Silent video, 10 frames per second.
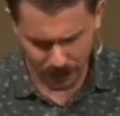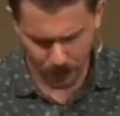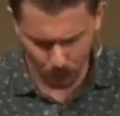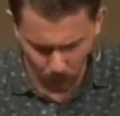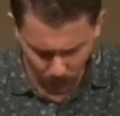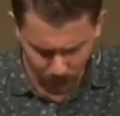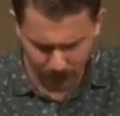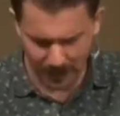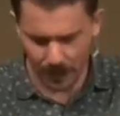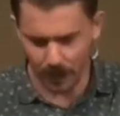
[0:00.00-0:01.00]
the
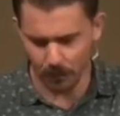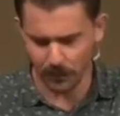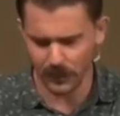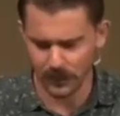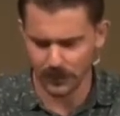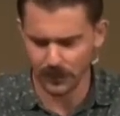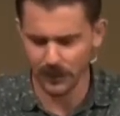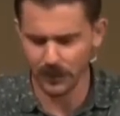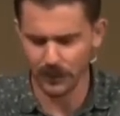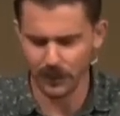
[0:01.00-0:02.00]
word becomes
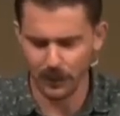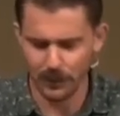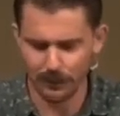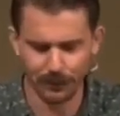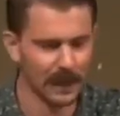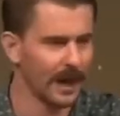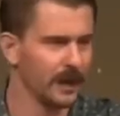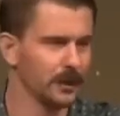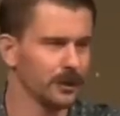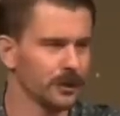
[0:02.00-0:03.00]

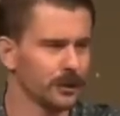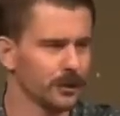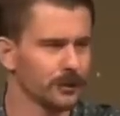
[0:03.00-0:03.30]
flesh.